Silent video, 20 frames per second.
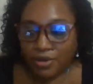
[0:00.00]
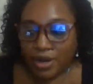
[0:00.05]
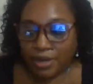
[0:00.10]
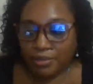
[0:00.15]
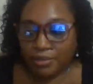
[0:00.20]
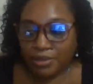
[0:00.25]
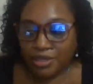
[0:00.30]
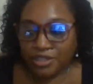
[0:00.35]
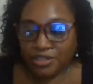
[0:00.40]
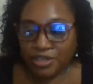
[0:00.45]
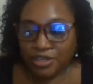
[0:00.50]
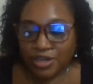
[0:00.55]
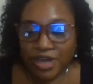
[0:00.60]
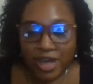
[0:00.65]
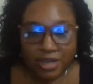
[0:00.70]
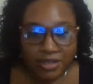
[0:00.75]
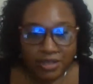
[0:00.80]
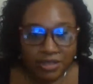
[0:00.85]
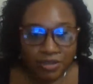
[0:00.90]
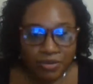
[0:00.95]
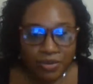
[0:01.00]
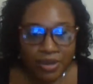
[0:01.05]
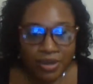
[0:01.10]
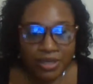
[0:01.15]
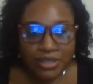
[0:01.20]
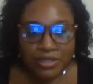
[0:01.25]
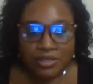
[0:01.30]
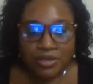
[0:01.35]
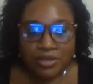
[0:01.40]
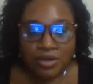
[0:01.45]
Because you cannot go
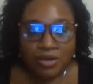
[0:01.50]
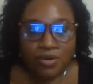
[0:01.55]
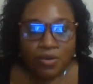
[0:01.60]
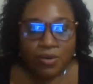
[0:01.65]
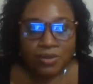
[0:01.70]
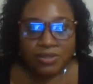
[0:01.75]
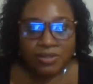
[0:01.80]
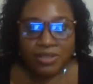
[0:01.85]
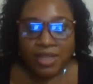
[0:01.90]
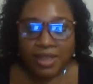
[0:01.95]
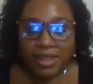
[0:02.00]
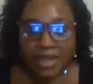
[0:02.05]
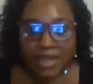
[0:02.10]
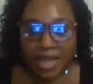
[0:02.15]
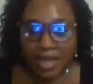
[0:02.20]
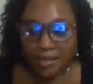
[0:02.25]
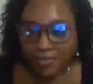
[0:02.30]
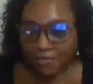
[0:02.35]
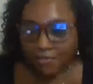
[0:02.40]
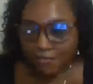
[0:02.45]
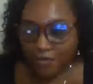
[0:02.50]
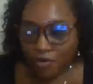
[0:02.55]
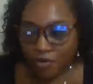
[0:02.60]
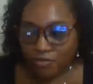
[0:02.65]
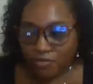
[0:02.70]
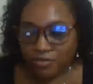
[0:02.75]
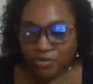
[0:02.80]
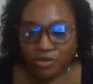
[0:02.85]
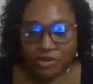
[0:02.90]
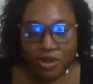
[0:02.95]
into coastal landforms
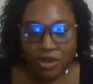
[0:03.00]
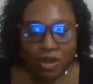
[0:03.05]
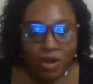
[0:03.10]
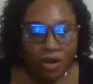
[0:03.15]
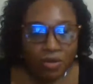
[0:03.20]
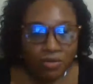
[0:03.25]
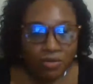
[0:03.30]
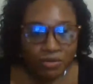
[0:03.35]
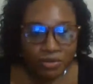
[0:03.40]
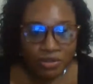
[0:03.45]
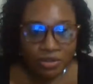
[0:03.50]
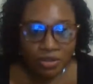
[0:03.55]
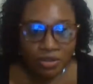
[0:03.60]
without